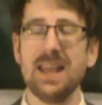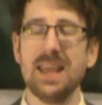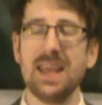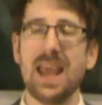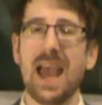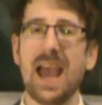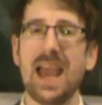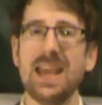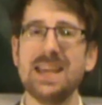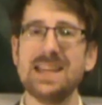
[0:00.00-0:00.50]
the
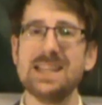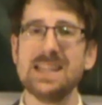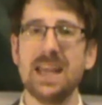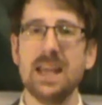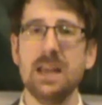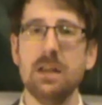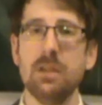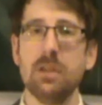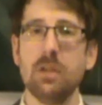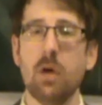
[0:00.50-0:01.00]

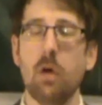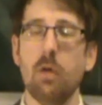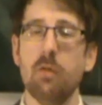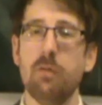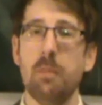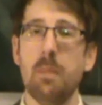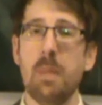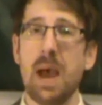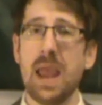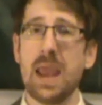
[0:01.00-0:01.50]
18th
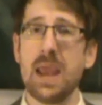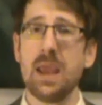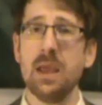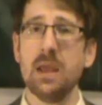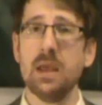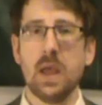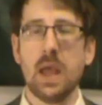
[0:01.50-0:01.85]
of May.